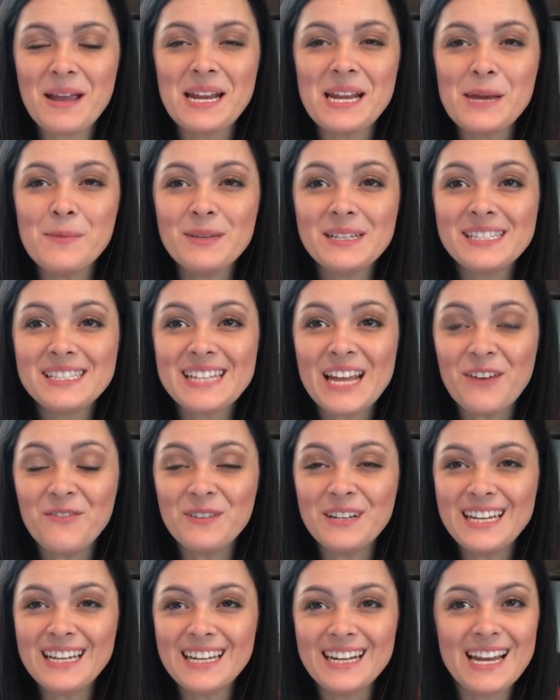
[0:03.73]
My name is
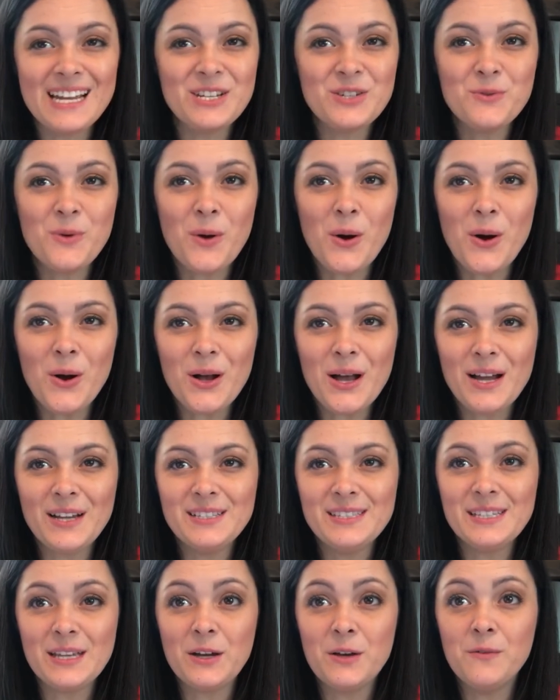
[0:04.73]
Stephanie and I do all
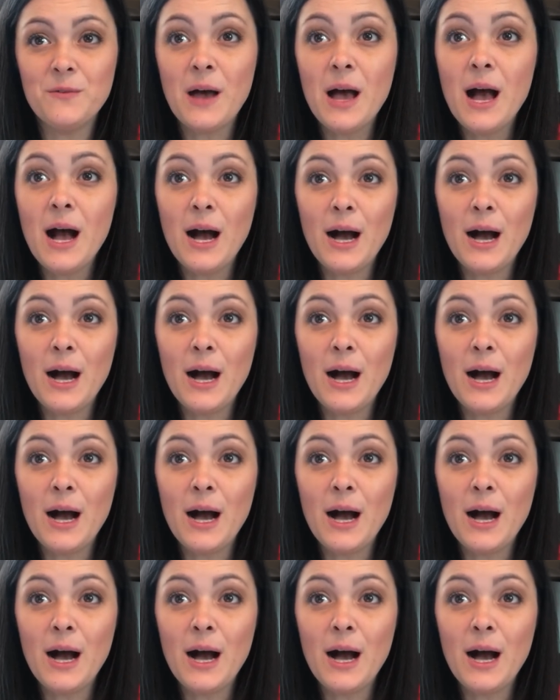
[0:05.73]
kinds of